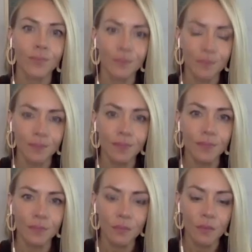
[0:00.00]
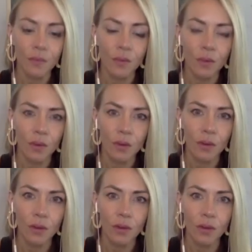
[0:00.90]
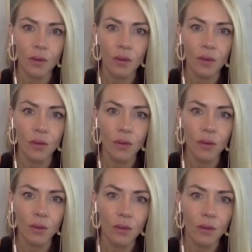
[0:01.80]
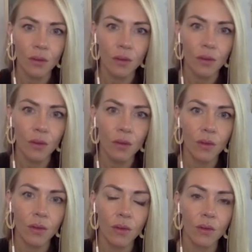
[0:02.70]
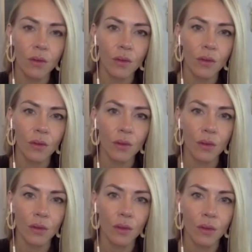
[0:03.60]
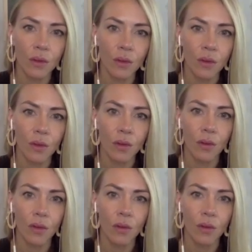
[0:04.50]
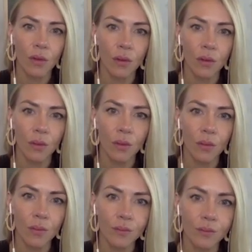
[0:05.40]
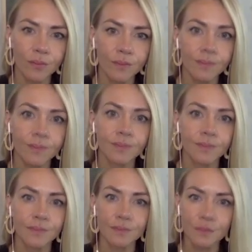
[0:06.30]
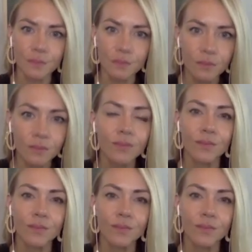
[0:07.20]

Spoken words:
This person isn't speaking.